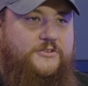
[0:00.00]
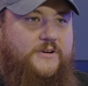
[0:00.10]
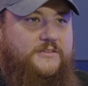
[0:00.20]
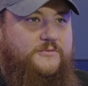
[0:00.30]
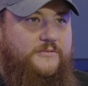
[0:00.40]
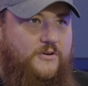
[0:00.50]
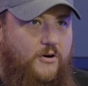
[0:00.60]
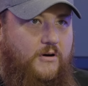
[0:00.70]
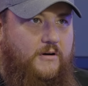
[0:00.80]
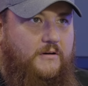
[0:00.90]
transfer of the
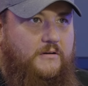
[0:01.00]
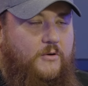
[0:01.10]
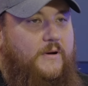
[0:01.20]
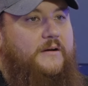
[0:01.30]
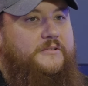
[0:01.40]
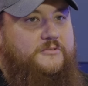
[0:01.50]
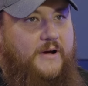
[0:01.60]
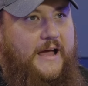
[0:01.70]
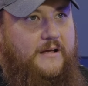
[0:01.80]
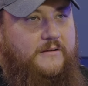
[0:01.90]
car around a
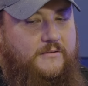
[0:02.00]
track.